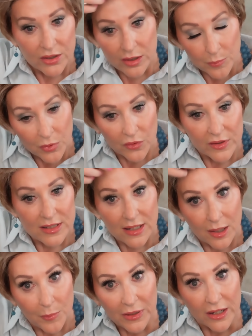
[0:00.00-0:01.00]
You could pull this
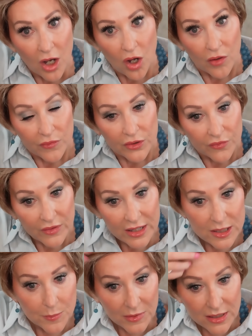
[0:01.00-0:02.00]
up and off your
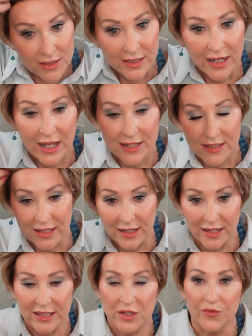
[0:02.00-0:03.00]
face because it has
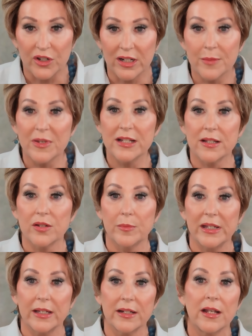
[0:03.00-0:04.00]
that lace front. Let me zoom
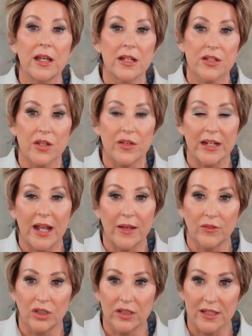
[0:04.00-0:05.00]
in so you can
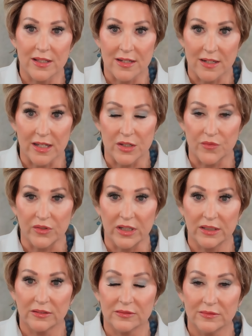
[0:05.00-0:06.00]
have a look at this lace front.